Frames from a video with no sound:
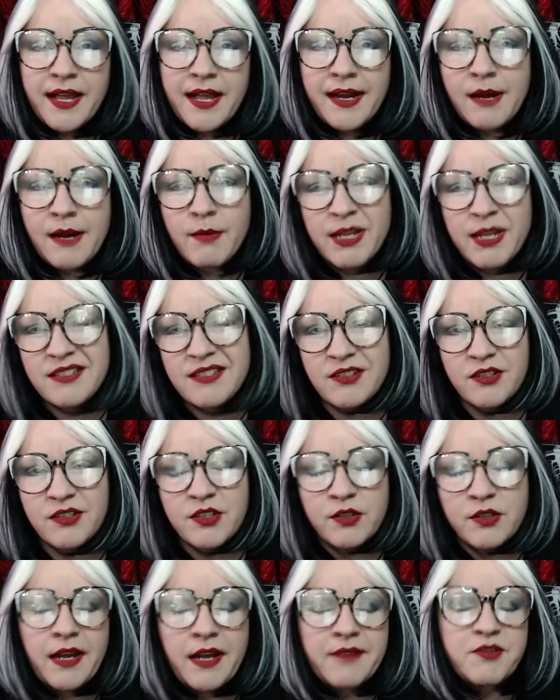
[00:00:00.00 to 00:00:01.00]
I might still
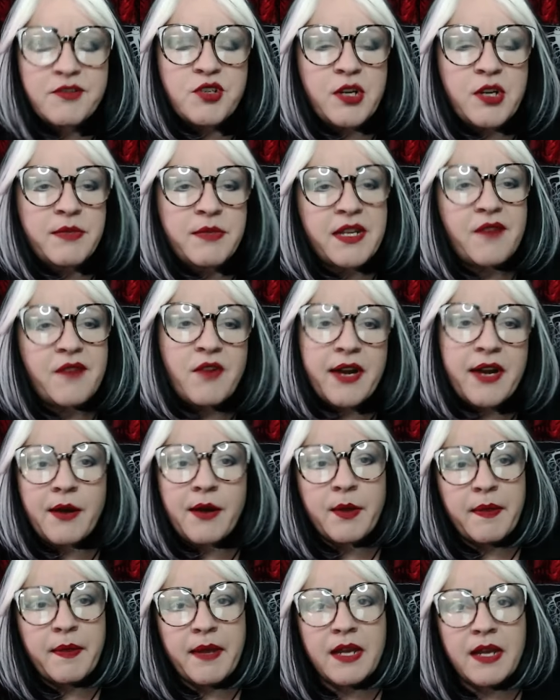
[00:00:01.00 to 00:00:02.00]
do live streams every now
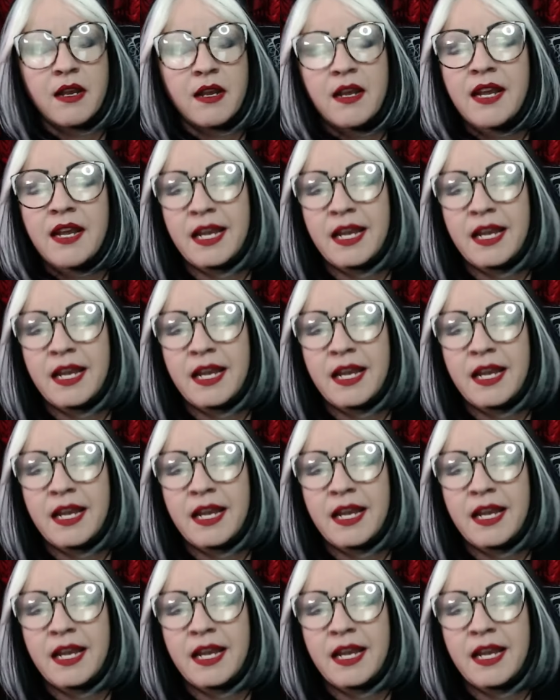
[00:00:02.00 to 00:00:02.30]
and then.